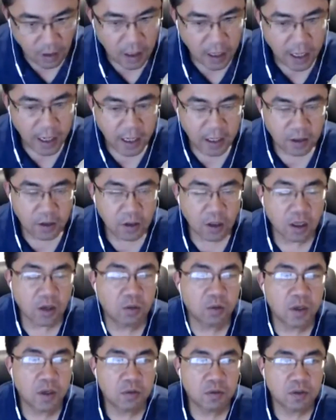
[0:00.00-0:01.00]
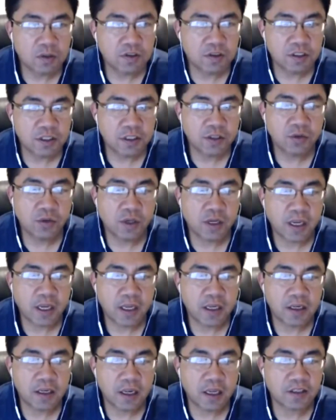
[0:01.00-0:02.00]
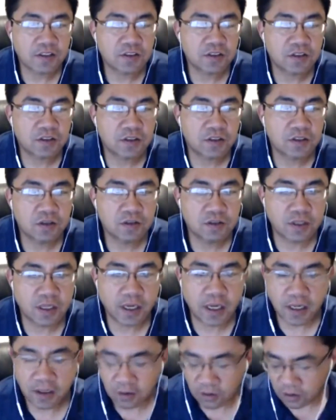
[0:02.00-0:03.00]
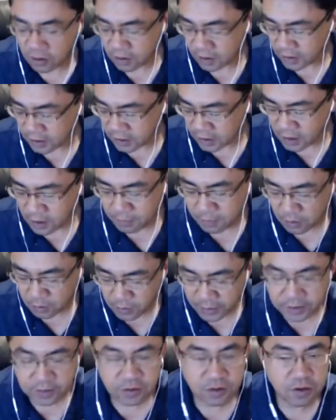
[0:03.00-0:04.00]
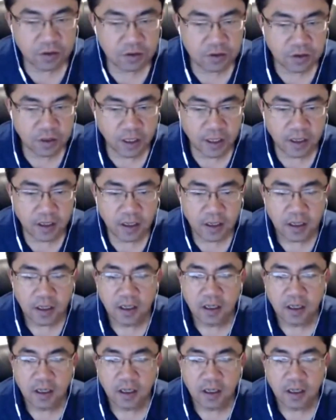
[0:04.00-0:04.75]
And we will see you again next Tuesday, or in a couple of weeks, Tuesday,